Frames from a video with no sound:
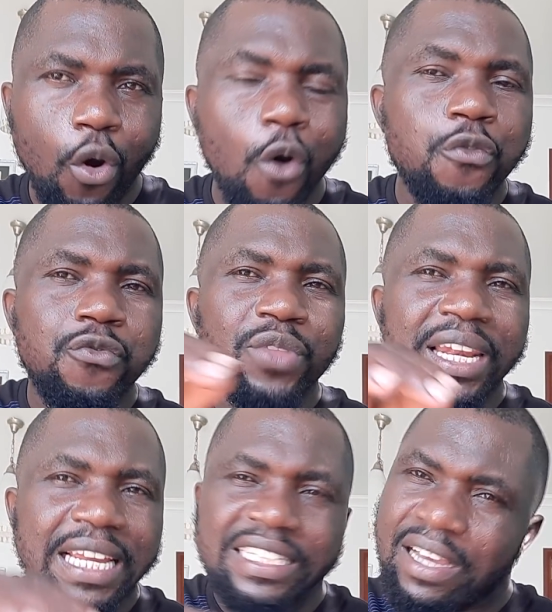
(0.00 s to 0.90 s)
of the
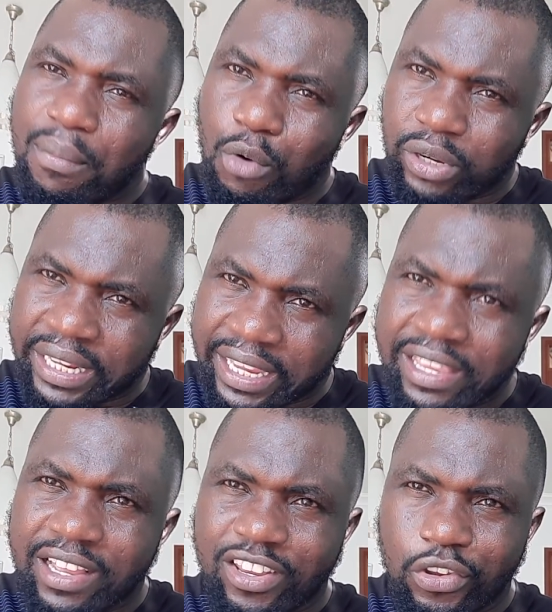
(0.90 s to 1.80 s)
larger Mount
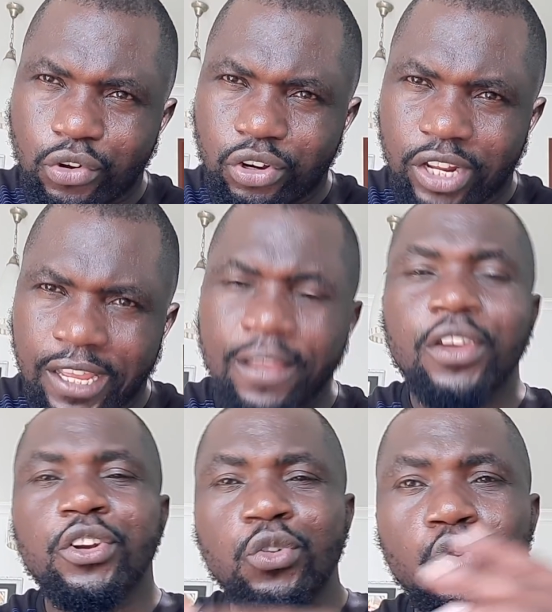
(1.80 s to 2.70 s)
Kenya region
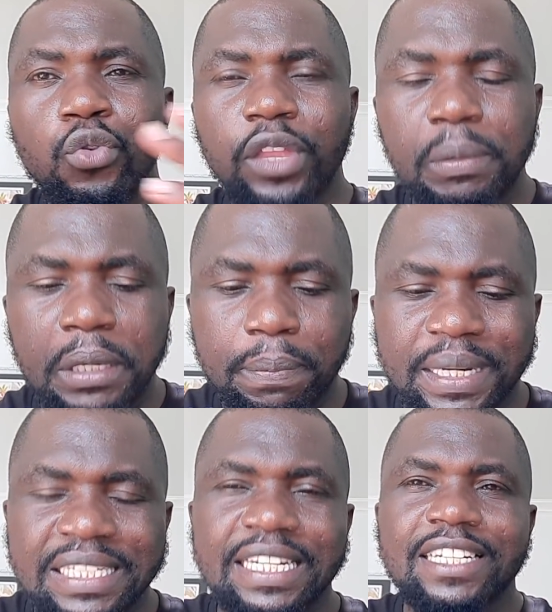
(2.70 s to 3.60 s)
to the Deputy
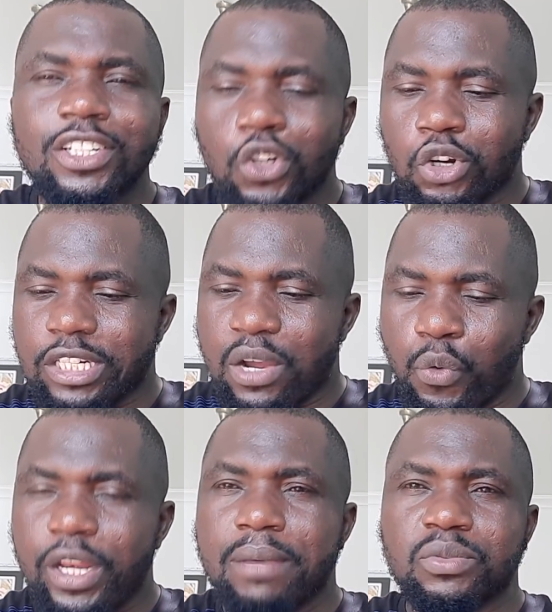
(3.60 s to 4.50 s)
President Dr.
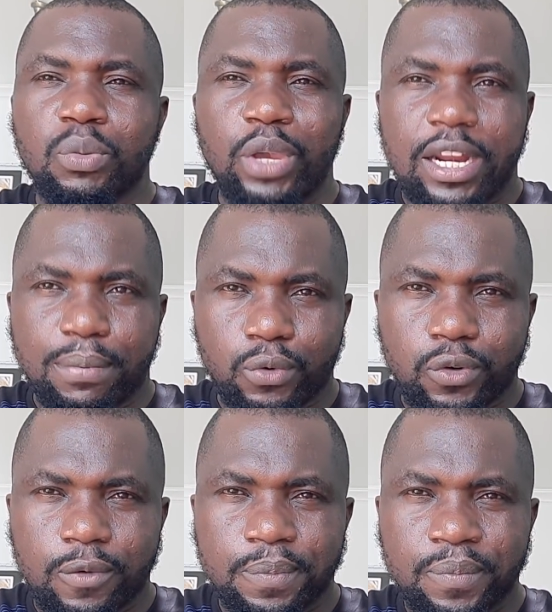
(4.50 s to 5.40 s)
William Samoei Arap Ruto.